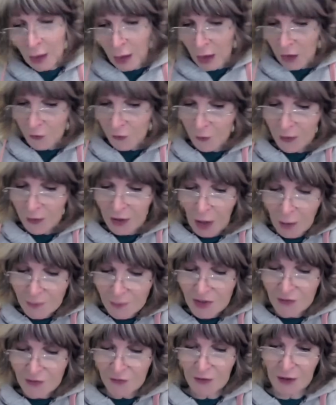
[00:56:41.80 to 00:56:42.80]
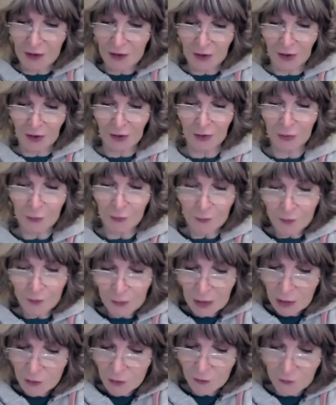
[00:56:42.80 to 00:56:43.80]
If we come to Virgo,
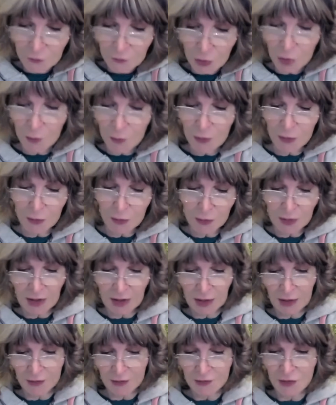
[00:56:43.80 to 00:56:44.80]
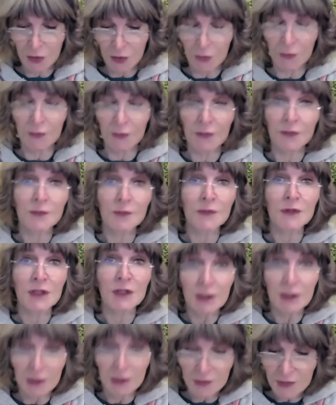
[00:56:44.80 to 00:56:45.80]
the full moon is on
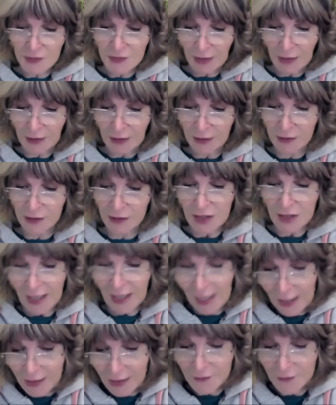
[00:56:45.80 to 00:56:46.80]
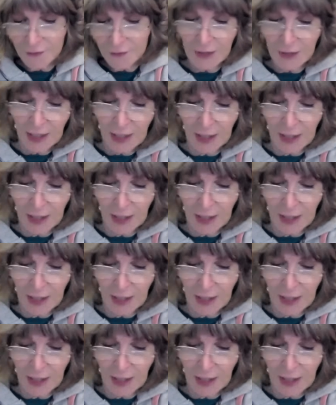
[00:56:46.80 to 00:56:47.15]
the second eighth